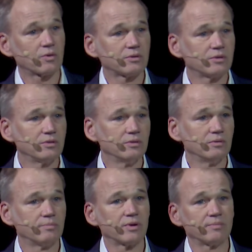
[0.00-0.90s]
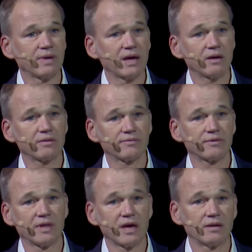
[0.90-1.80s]
to prepare for
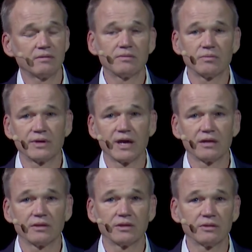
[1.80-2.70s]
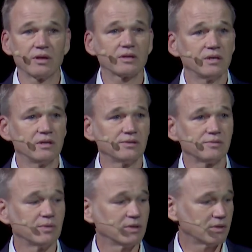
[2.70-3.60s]
that reality, Lockheed is
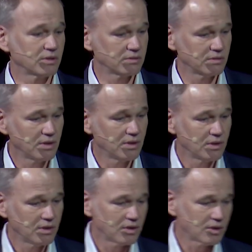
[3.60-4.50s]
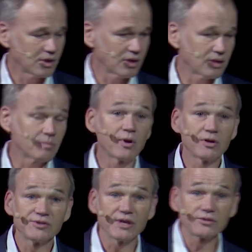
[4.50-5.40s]
building the
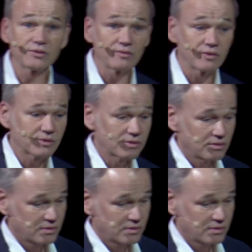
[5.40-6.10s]
Parsec service.